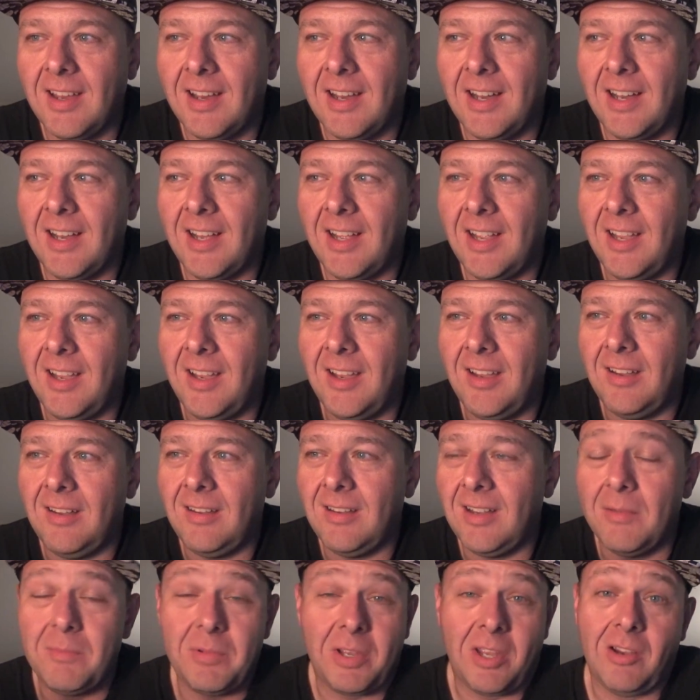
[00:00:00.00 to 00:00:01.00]
I
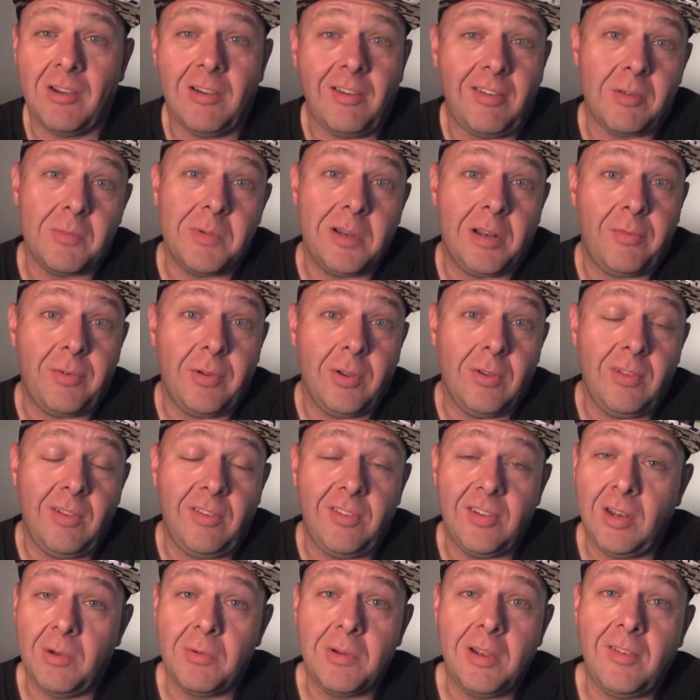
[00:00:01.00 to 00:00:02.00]
am curious about a few of
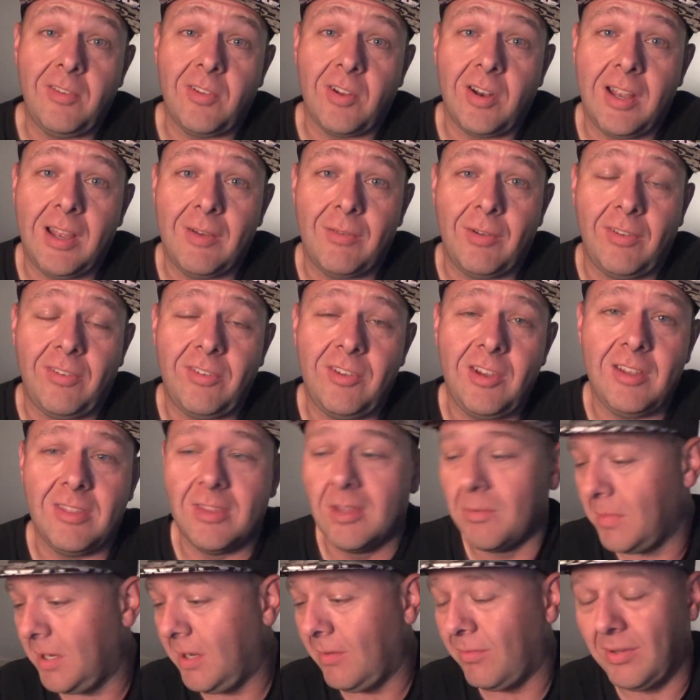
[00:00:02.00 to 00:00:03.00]
these anyways that I haven't seen
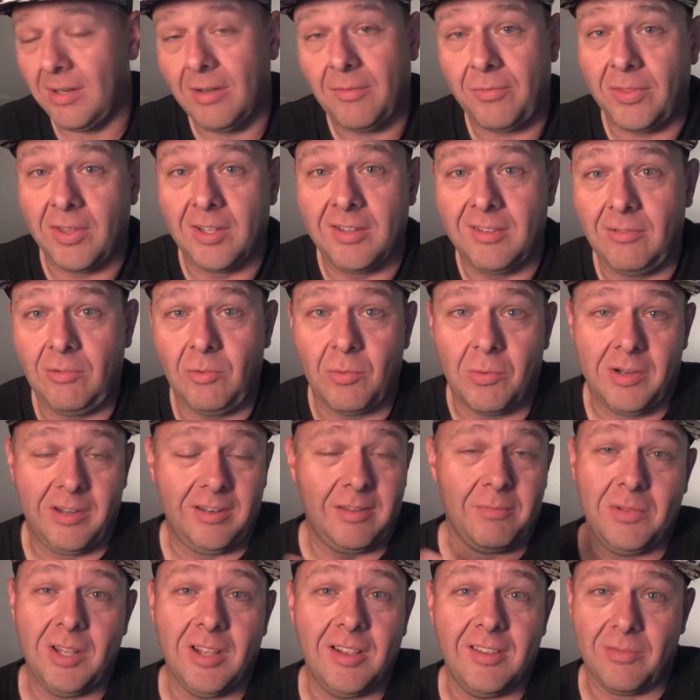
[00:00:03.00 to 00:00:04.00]
them even if the
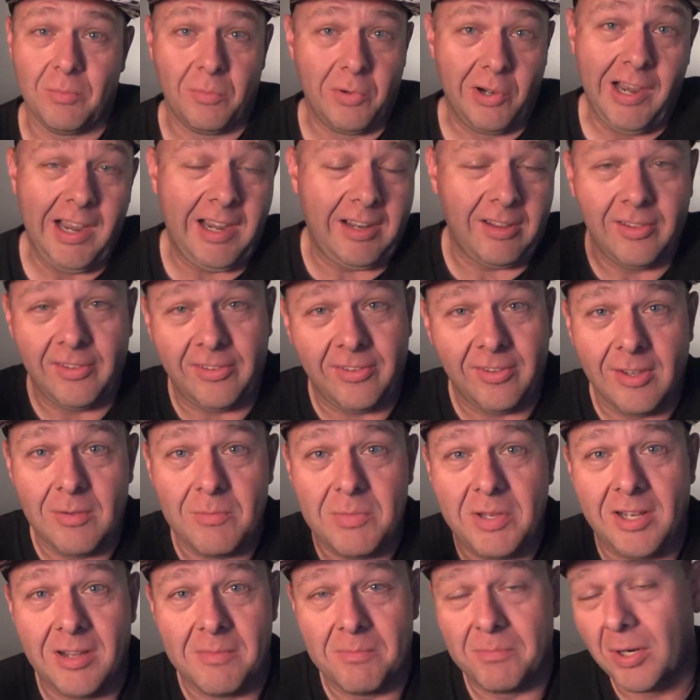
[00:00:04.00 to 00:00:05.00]
Quantum does miraculously
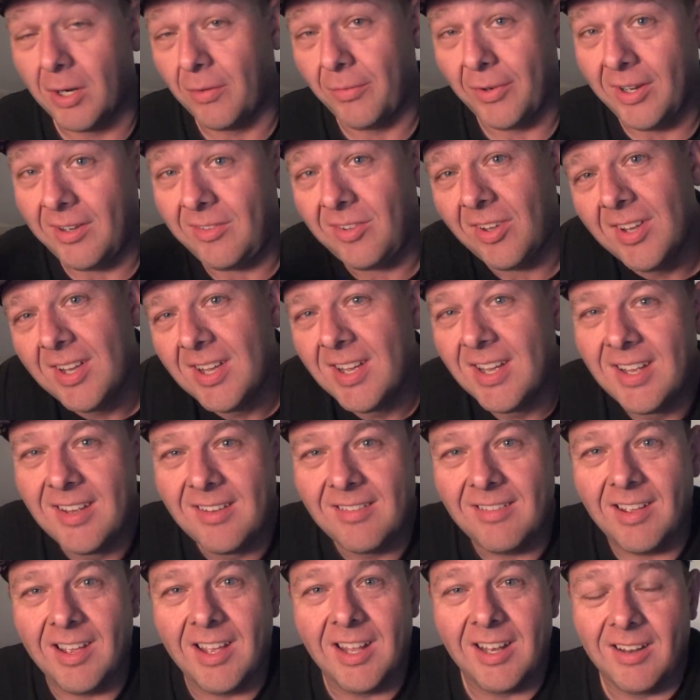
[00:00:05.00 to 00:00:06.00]
become perfect
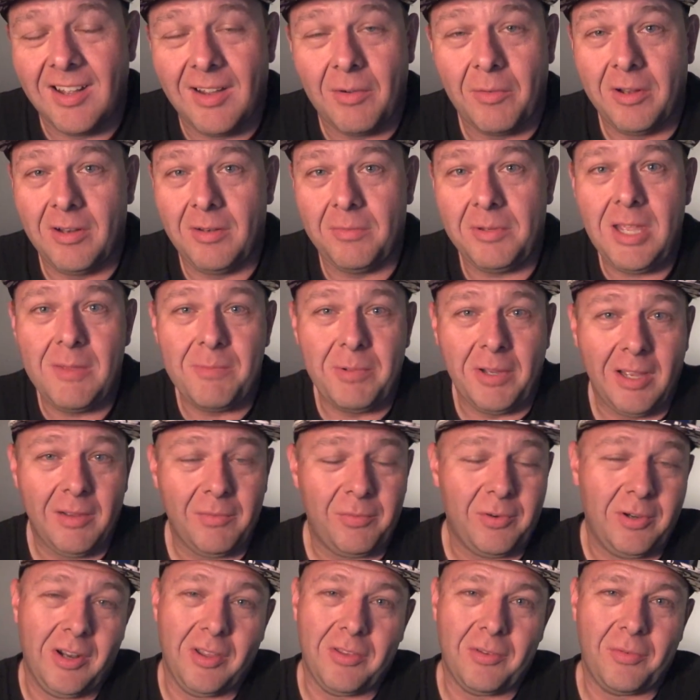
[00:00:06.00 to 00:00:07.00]
and I wound up keeping
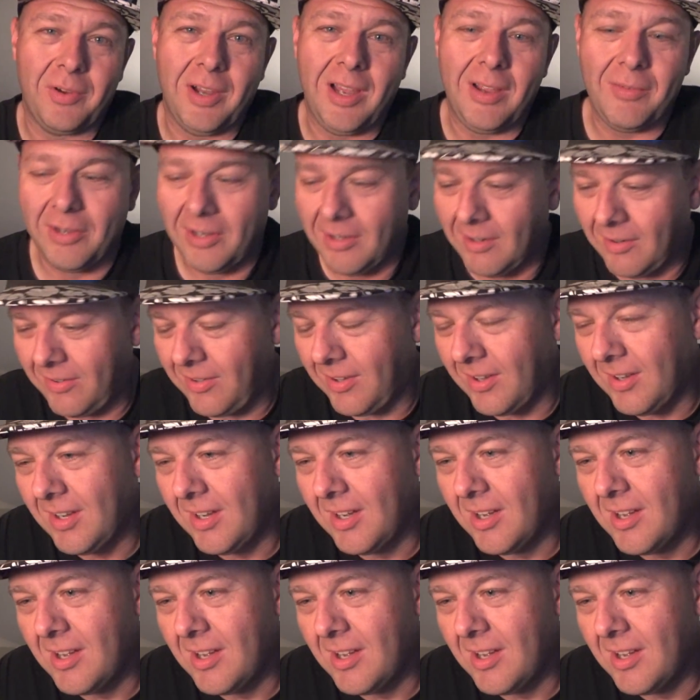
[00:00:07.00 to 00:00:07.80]
it for another five years.